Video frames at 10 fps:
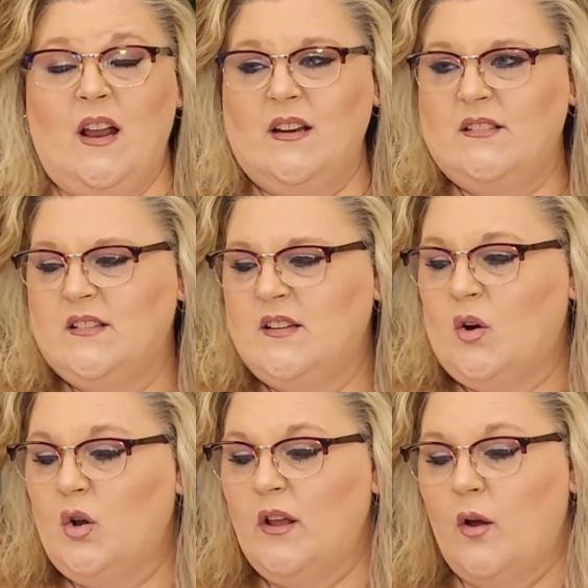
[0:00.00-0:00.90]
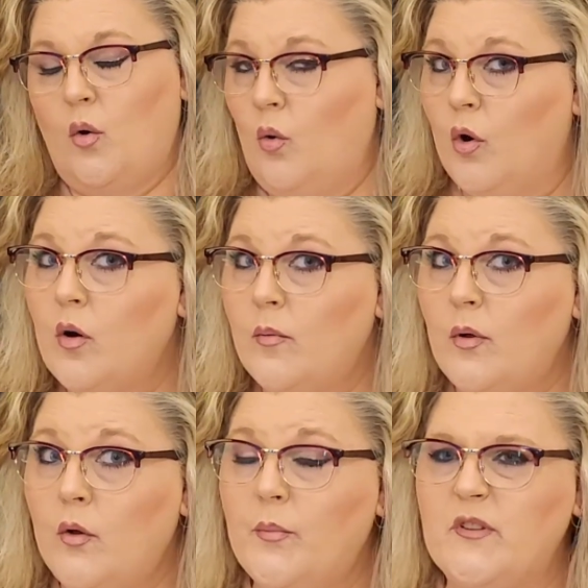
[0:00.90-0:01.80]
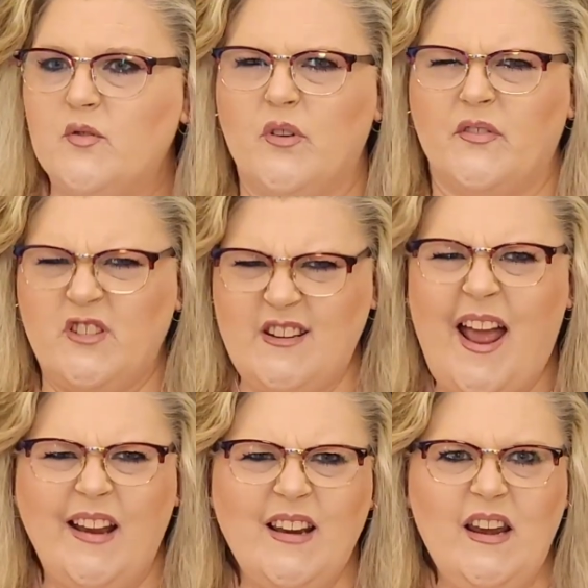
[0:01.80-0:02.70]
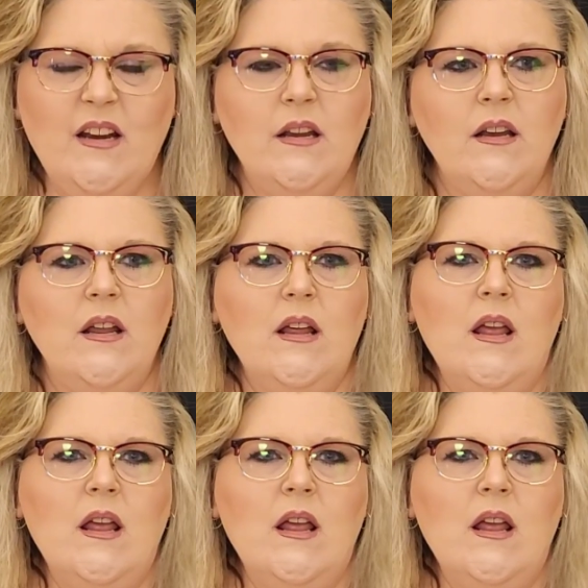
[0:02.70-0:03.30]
not necessarily horrible, but sort of stagnated.